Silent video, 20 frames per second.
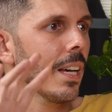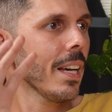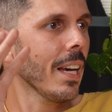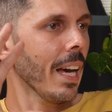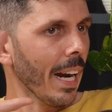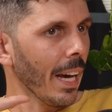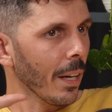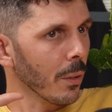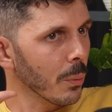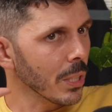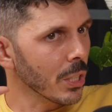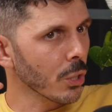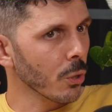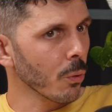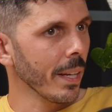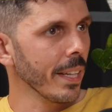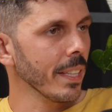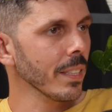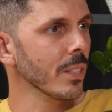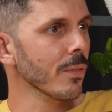and how do we
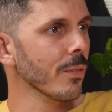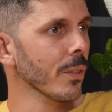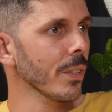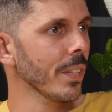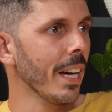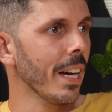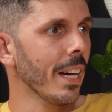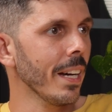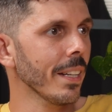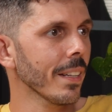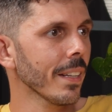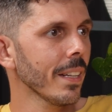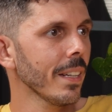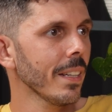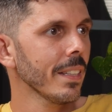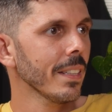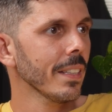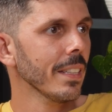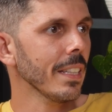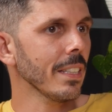transfer that
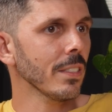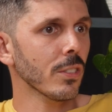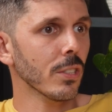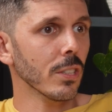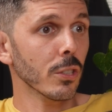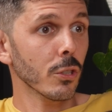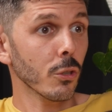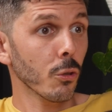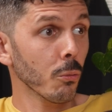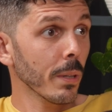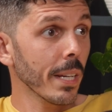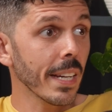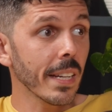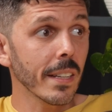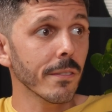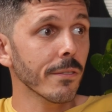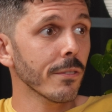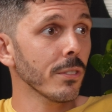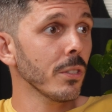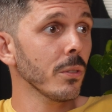into
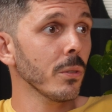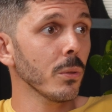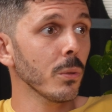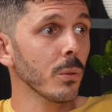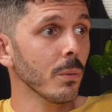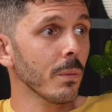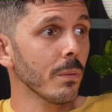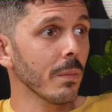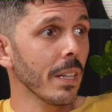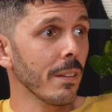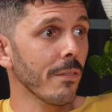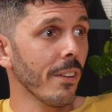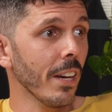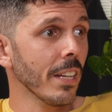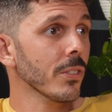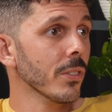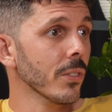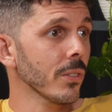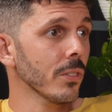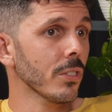creative new
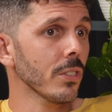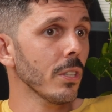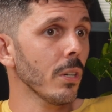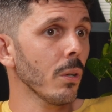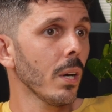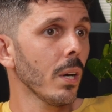adventures?